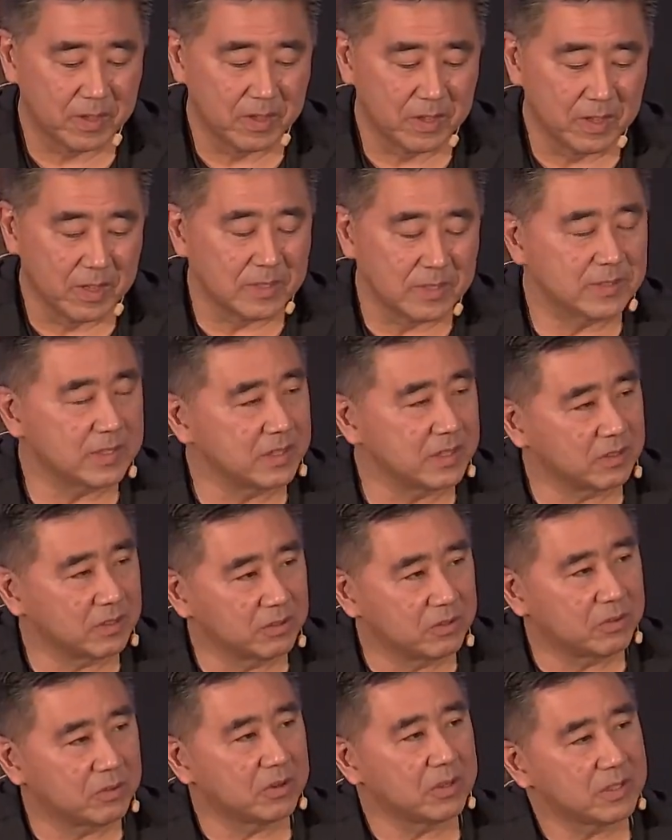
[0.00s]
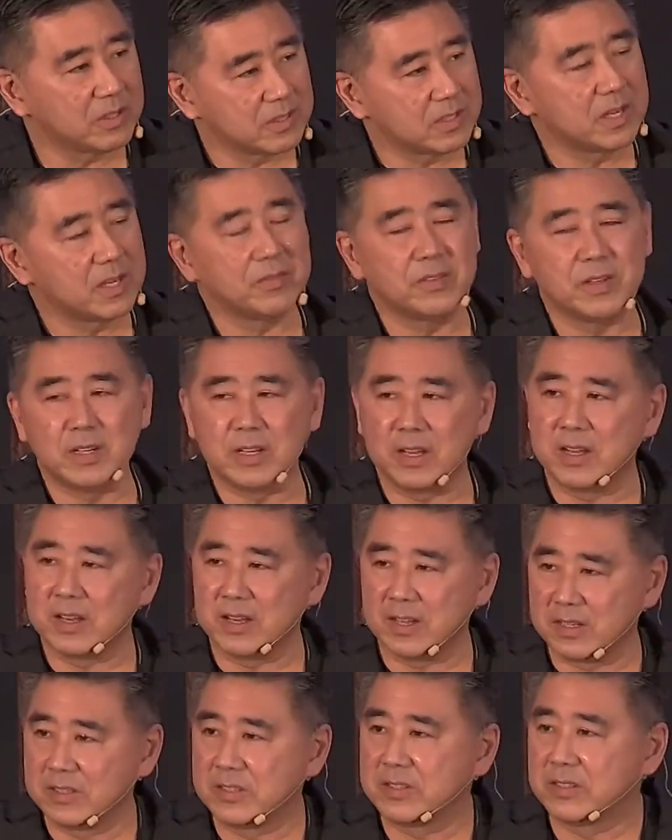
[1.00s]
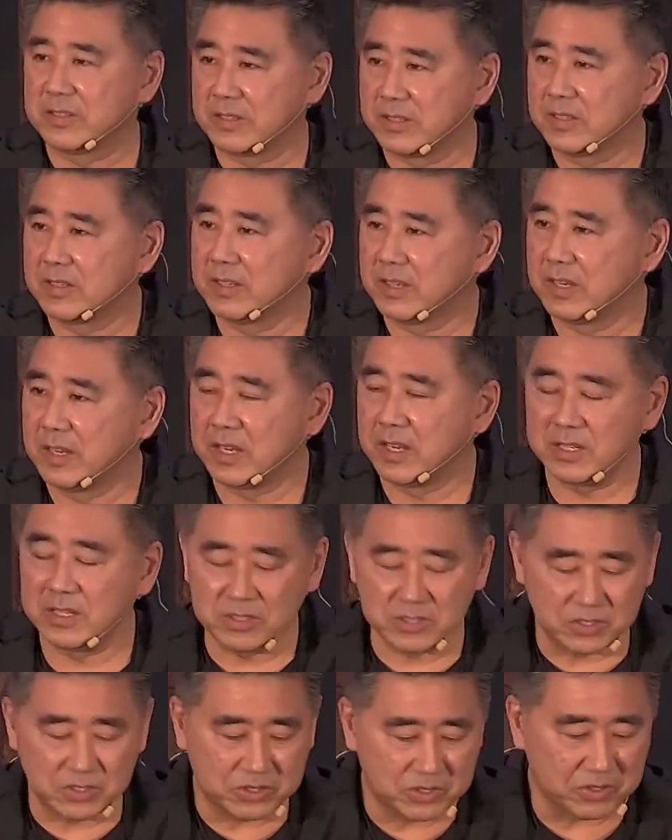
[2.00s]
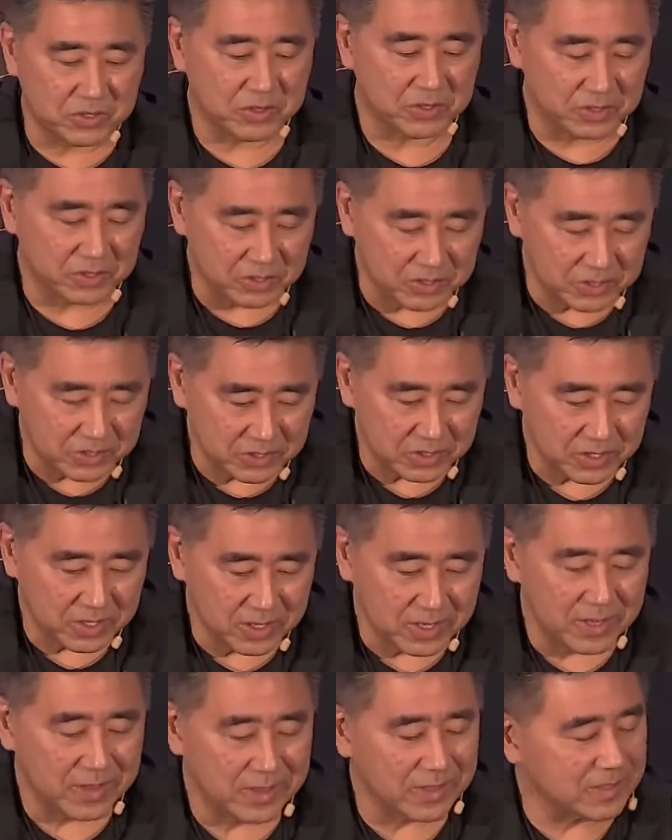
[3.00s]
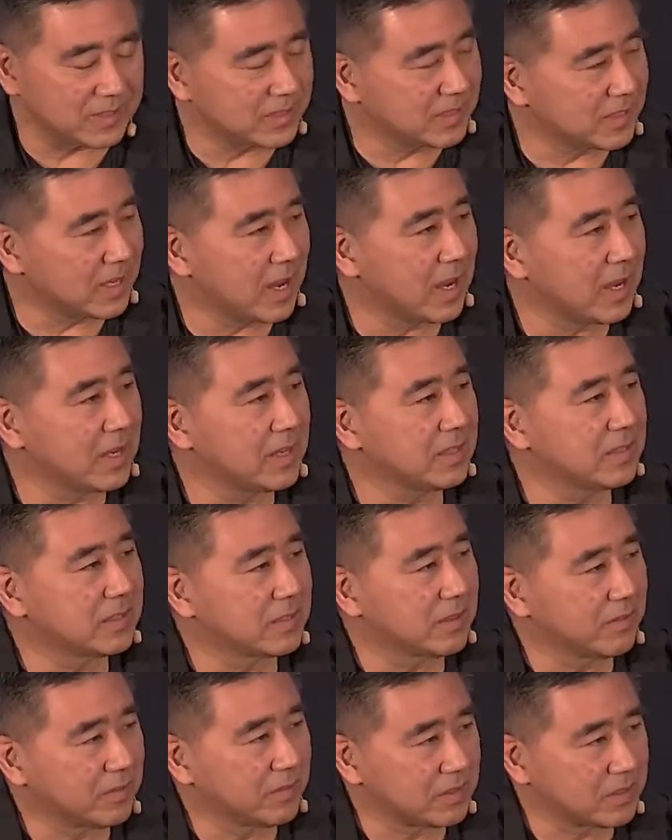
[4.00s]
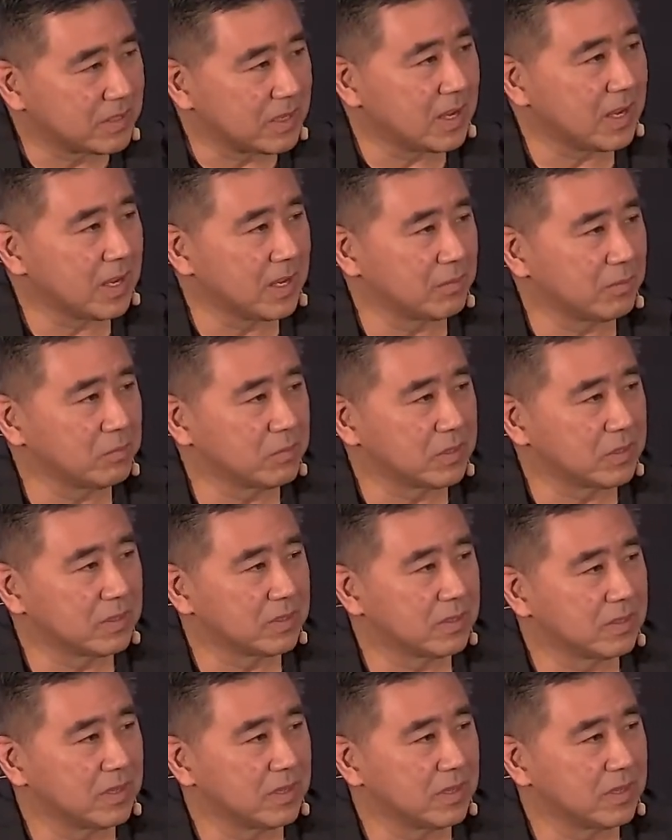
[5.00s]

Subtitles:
See, the Lord has given us, his church, the signs of the times.